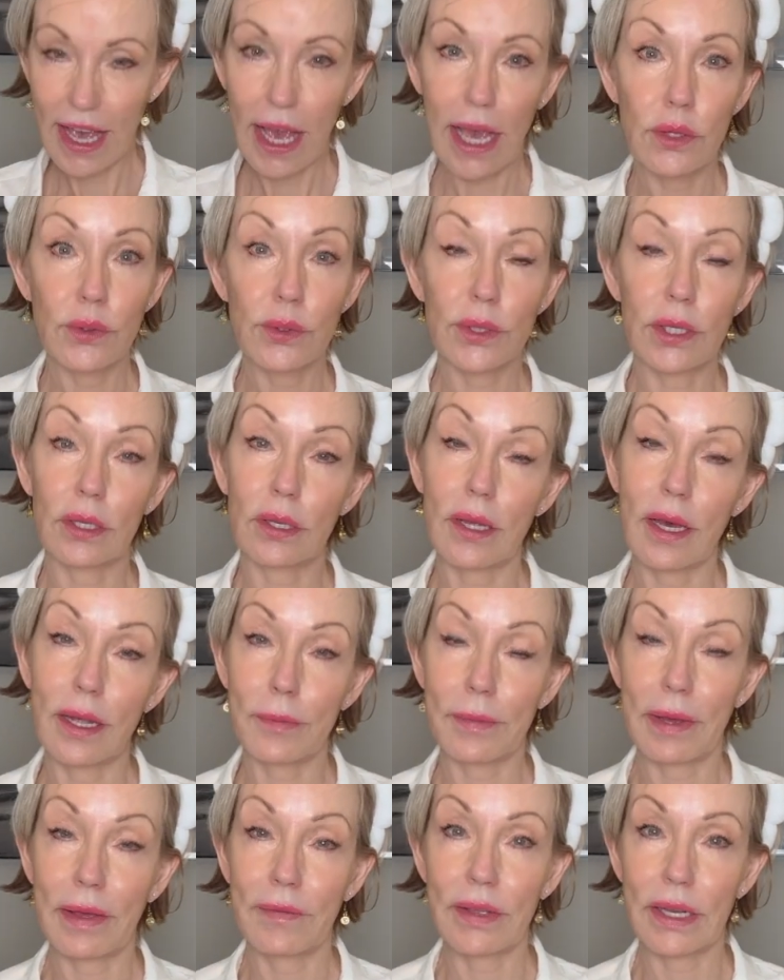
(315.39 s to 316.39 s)
I use in a
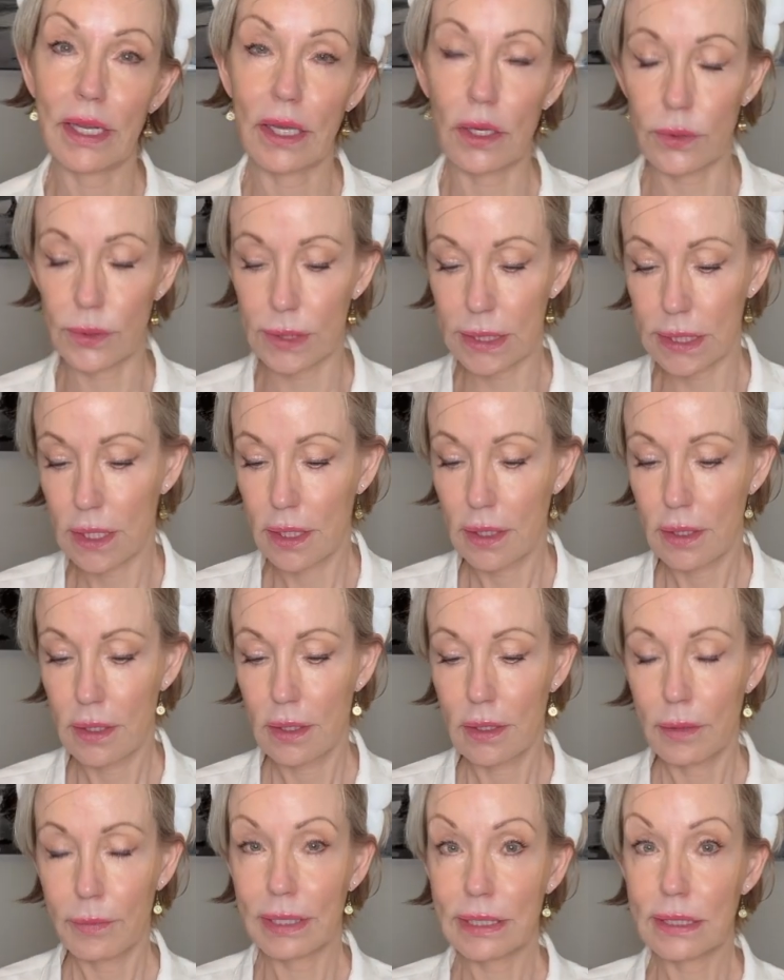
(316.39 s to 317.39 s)
lot of my videos.
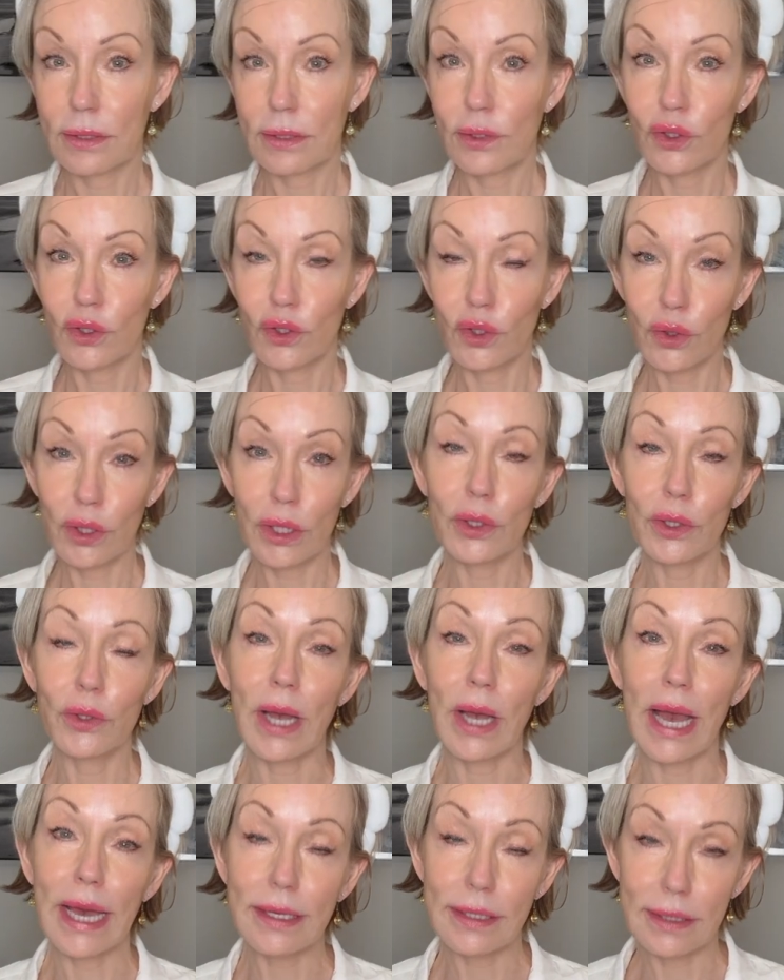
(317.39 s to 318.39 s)
My sister Judy,
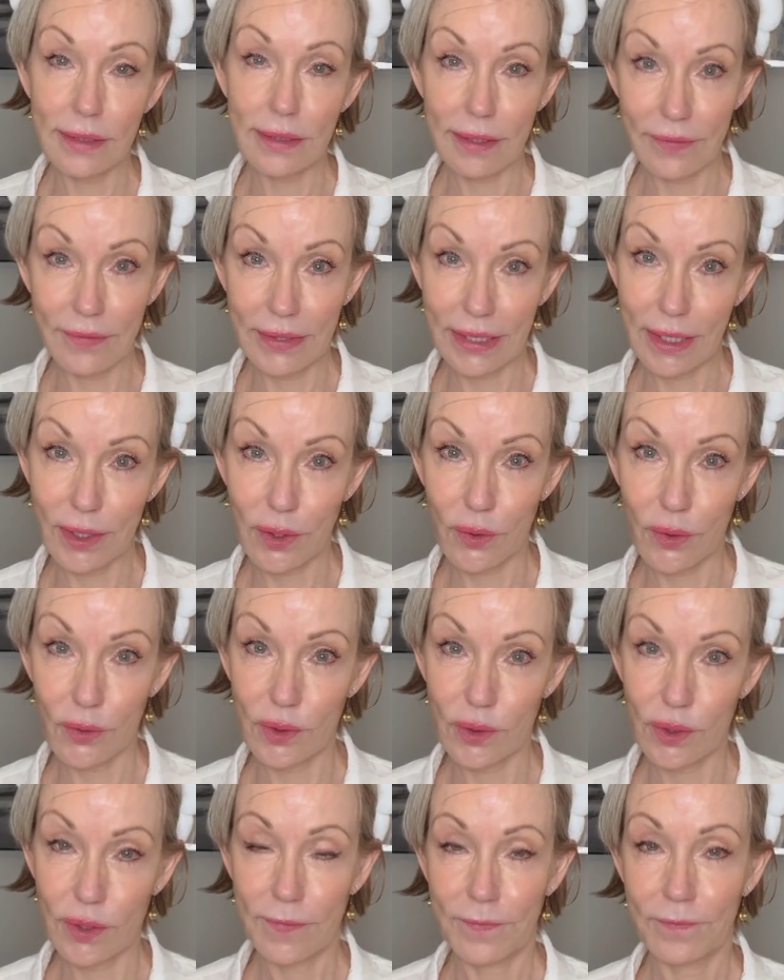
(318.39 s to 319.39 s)
who edits the
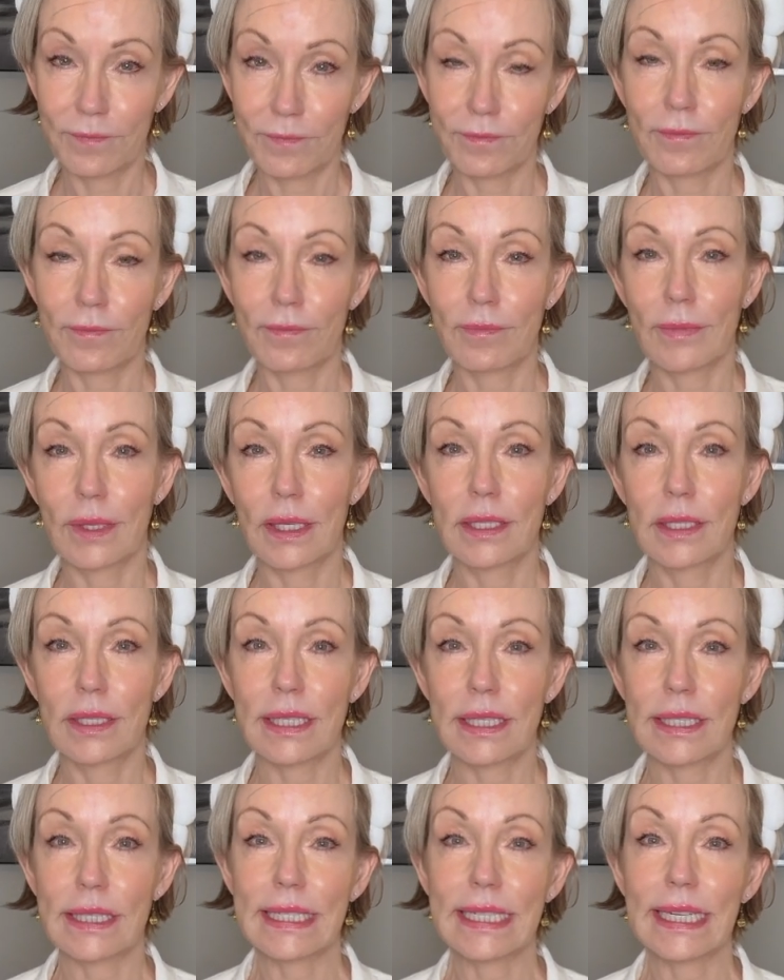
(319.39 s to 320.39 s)
videos,
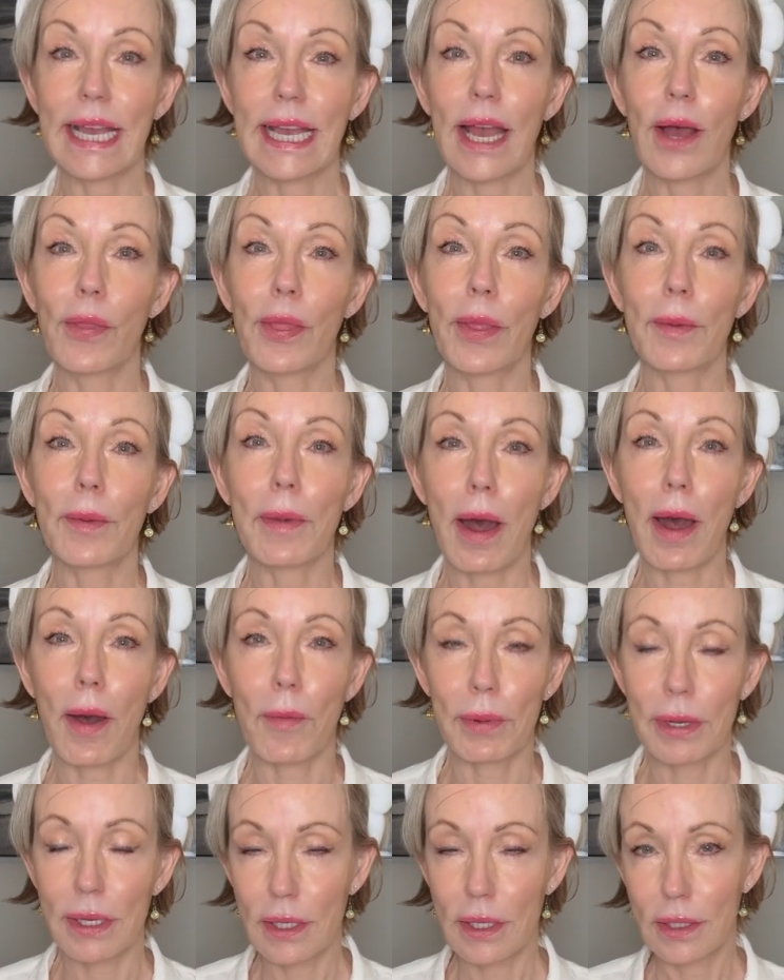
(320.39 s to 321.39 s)
tends to count them
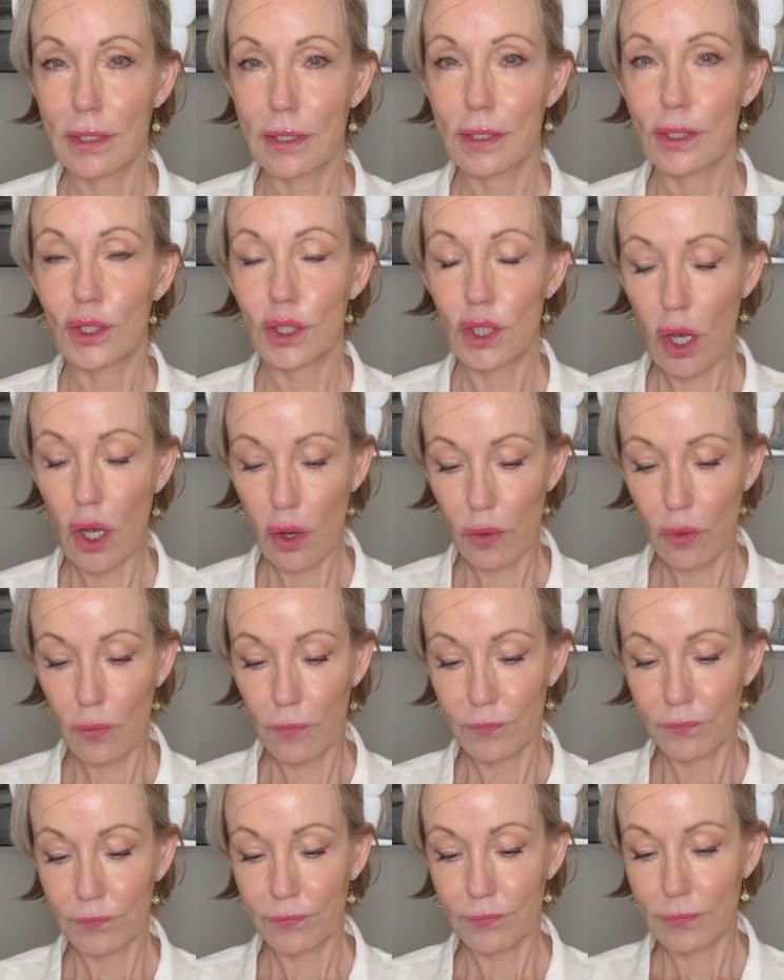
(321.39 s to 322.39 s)
up.
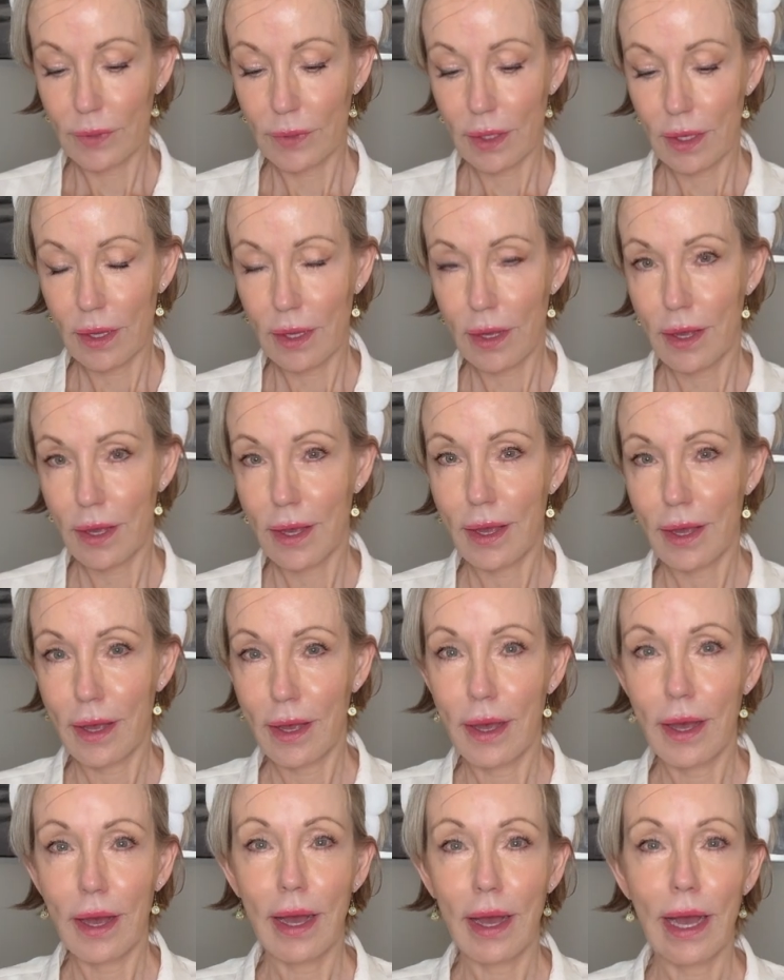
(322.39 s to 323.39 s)
So
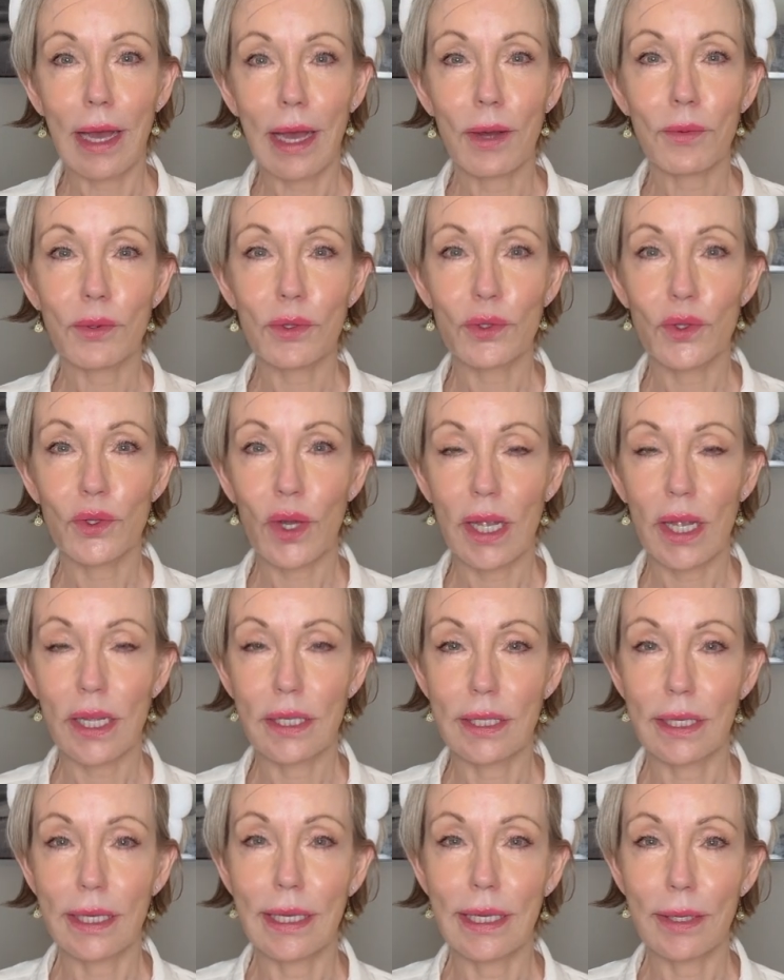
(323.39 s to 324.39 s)
I will
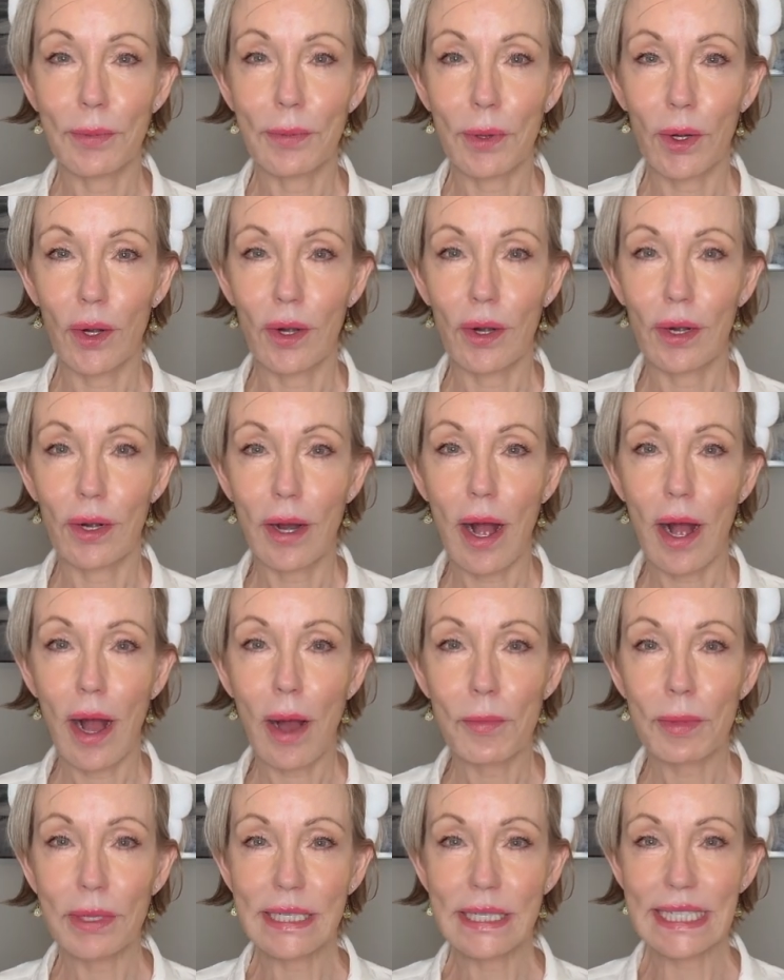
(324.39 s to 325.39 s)
try to keep her
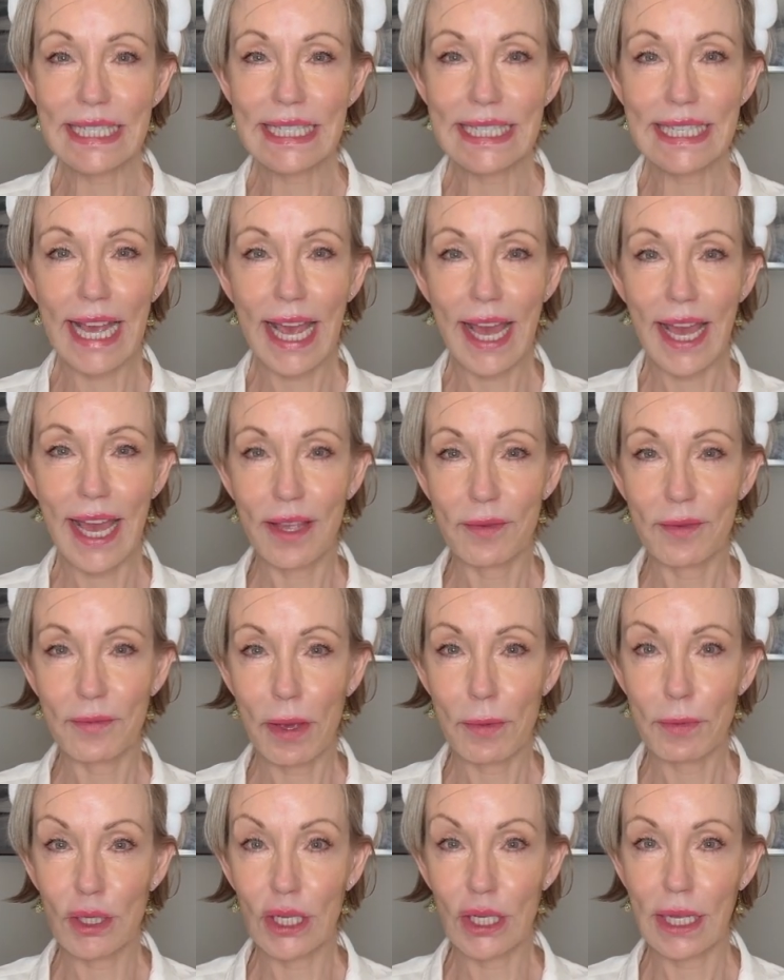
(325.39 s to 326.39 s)
hopping today, and
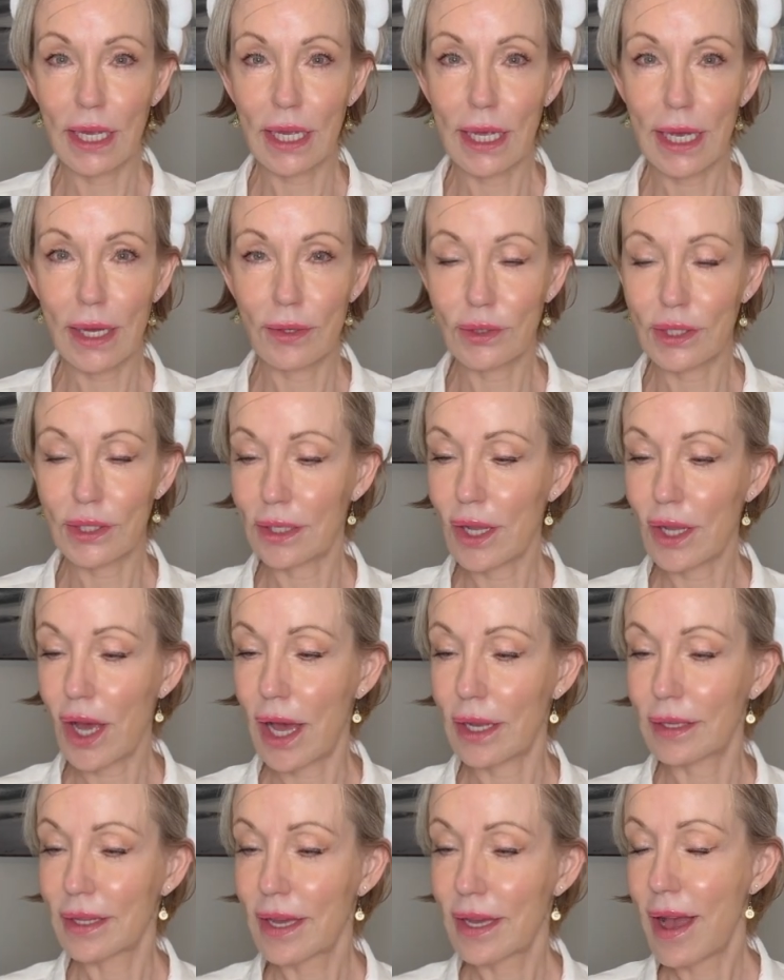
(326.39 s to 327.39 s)
maybe she can count a
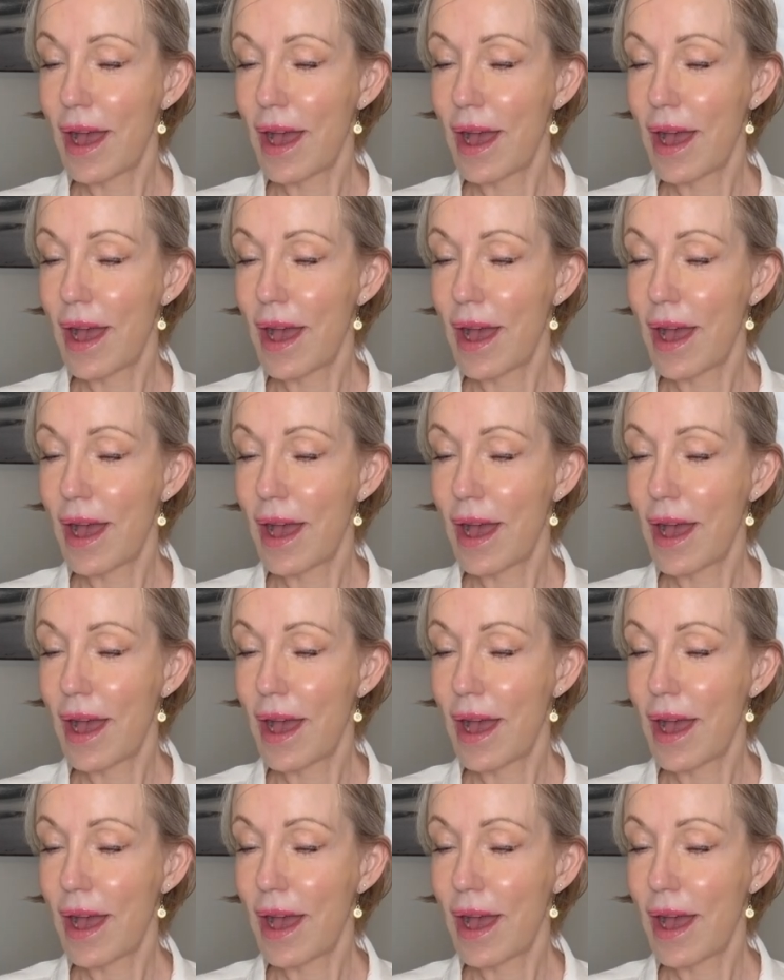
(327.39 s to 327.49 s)
lot.